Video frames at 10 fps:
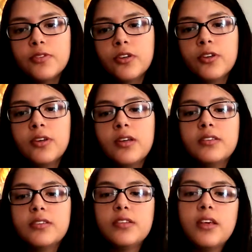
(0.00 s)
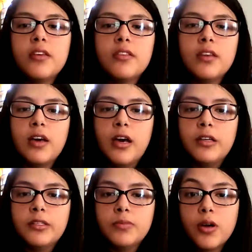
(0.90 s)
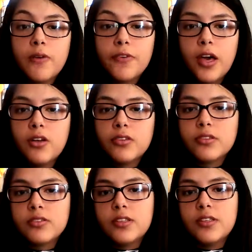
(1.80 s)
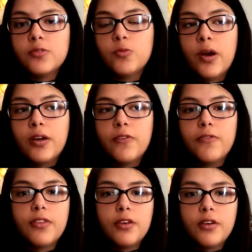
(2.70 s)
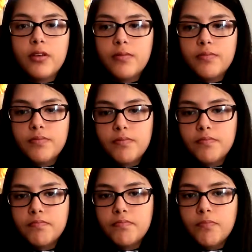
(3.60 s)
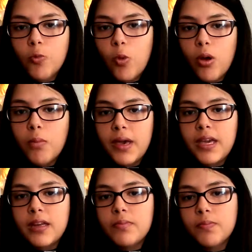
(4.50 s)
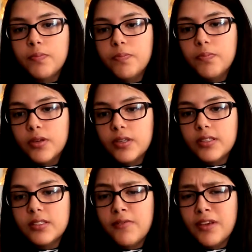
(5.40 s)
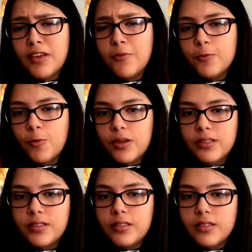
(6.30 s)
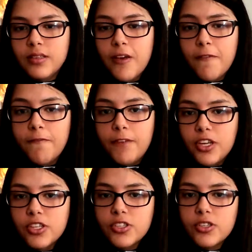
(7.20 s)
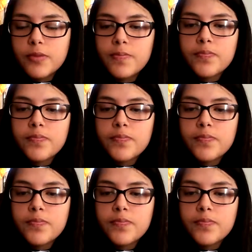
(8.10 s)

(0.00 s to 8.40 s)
you're gonna see that the Book of Kells is one of the well-made books, even if it wasn't finished,